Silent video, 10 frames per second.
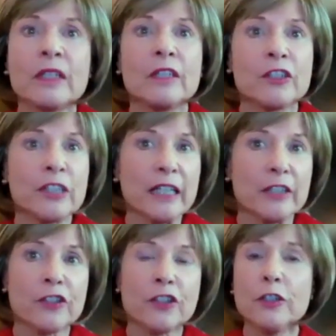
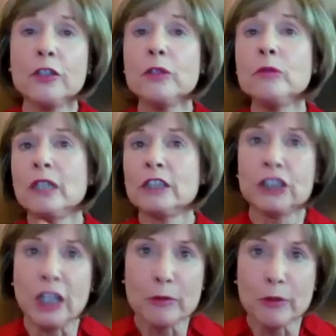Stage 2, a
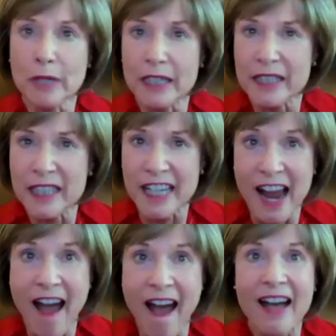chakra rating.
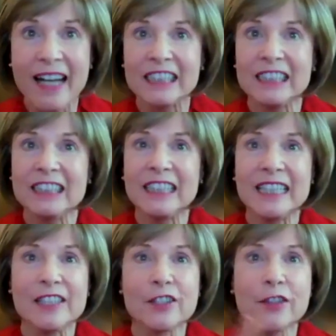
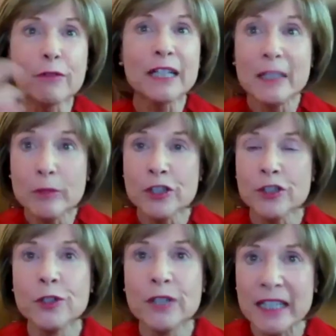Stage 3, which
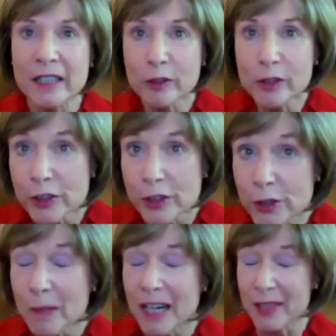you can learn to do,
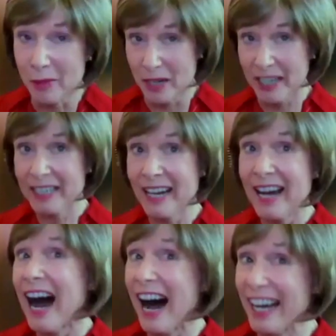by the way,
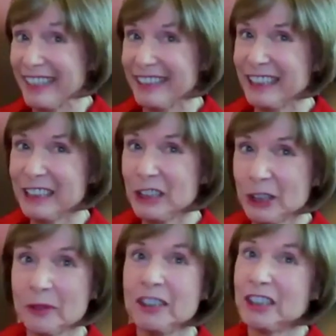I can teach
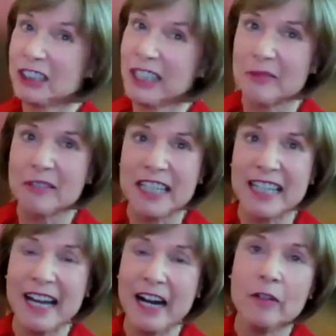you, just not right
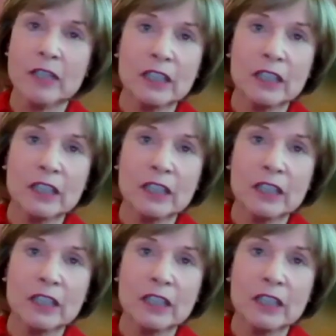now.